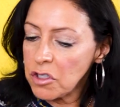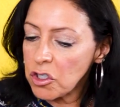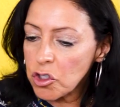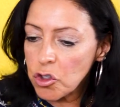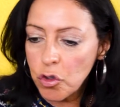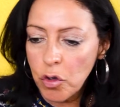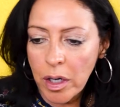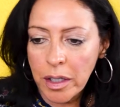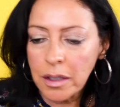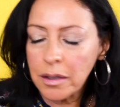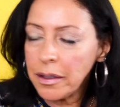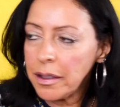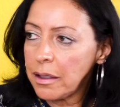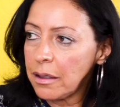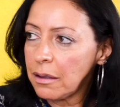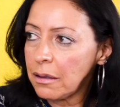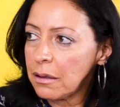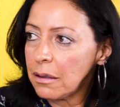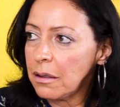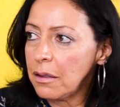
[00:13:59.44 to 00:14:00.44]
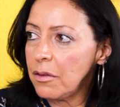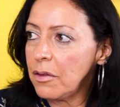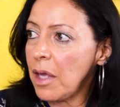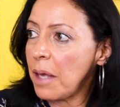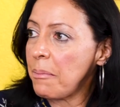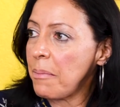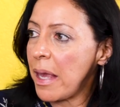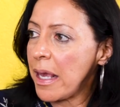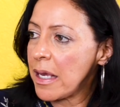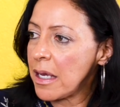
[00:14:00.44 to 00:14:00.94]
struggling, they
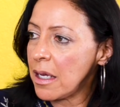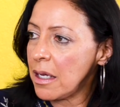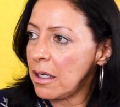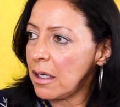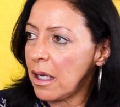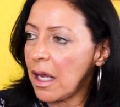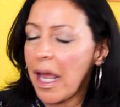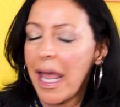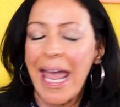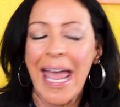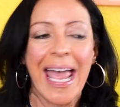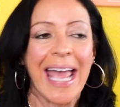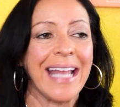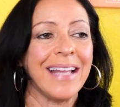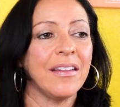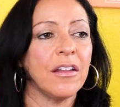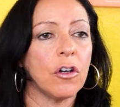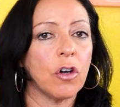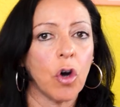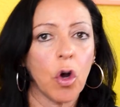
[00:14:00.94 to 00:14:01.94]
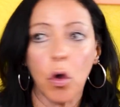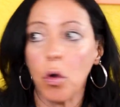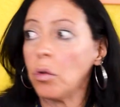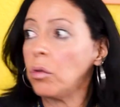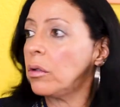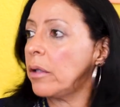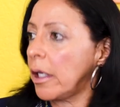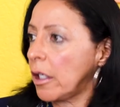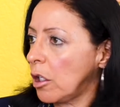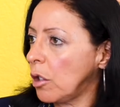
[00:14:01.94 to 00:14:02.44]
make it, and their
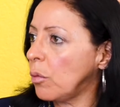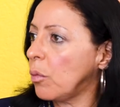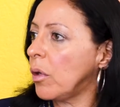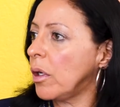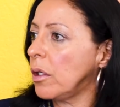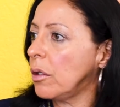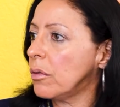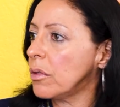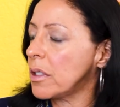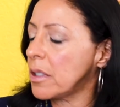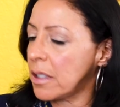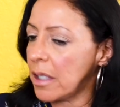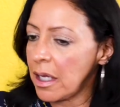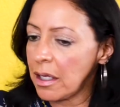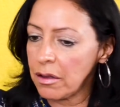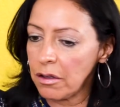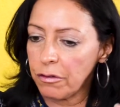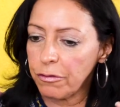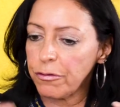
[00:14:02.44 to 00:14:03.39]
whole, like you, what you were saying, their